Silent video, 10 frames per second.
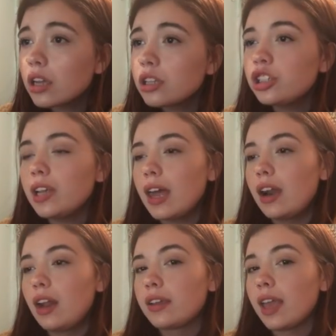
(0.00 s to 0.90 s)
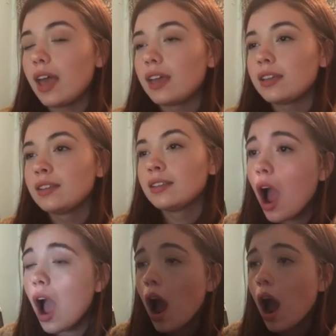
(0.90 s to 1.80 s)
She had another cat.
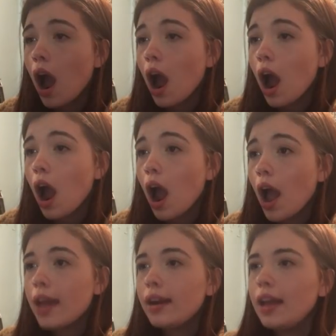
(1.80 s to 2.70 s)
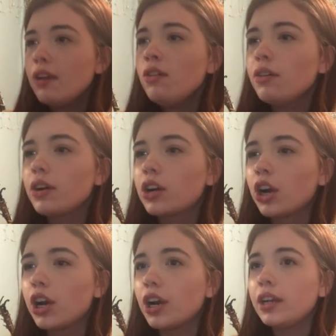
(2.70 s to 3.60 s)
An error
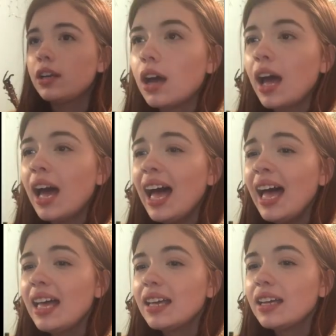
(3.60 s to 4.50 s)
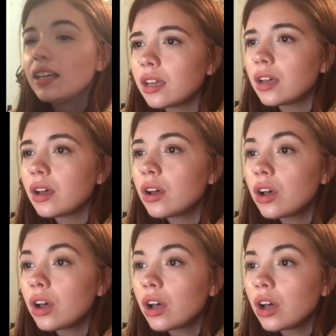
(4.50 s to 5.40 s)
occurred. Huh?
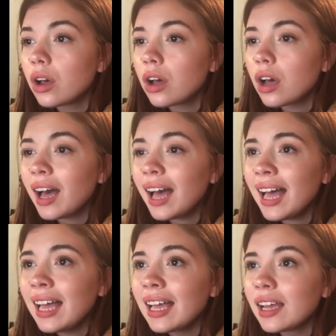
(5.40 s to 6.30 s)
Huh?